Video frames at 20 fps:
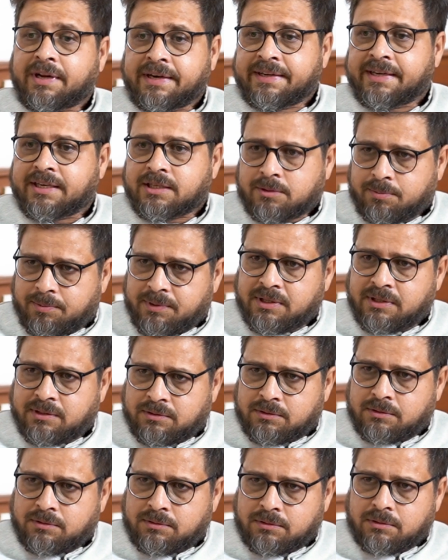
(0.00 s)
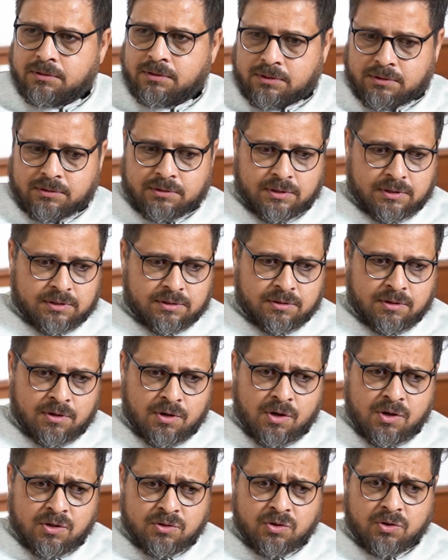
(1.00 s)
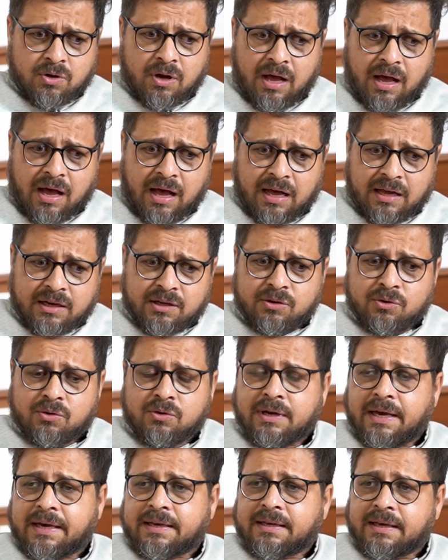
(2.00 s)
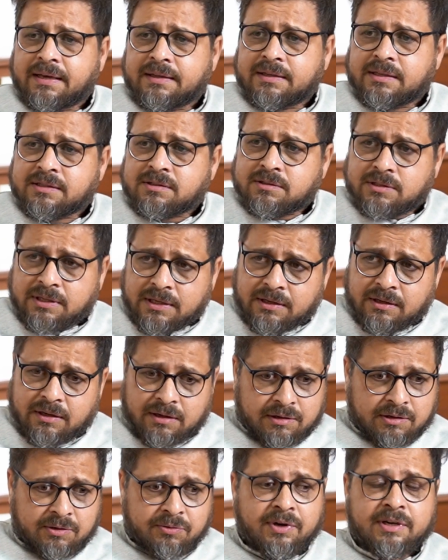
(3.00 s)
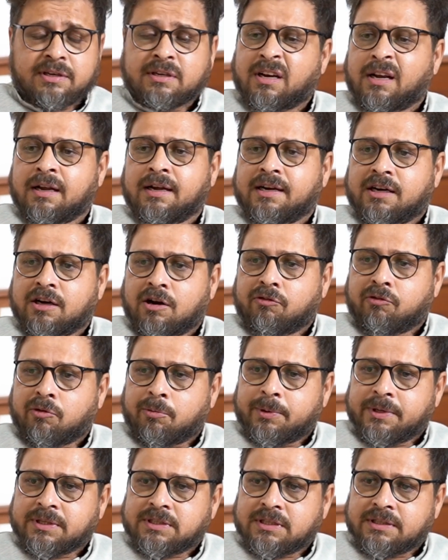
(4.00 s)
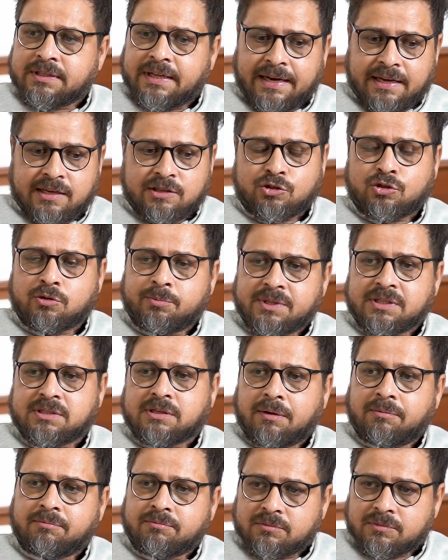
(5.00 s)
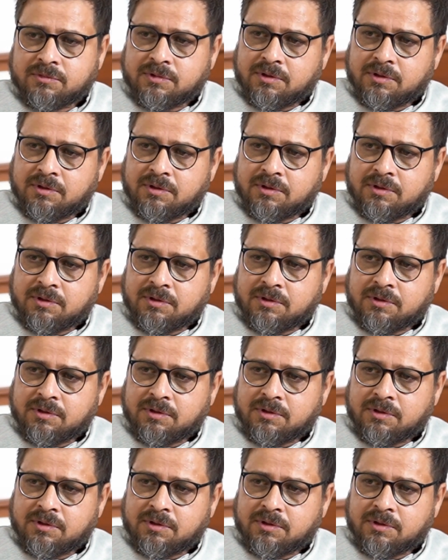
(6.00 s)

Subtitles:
any experience as such. So, are you lacking this? See, even the leader of opposition, there has to be some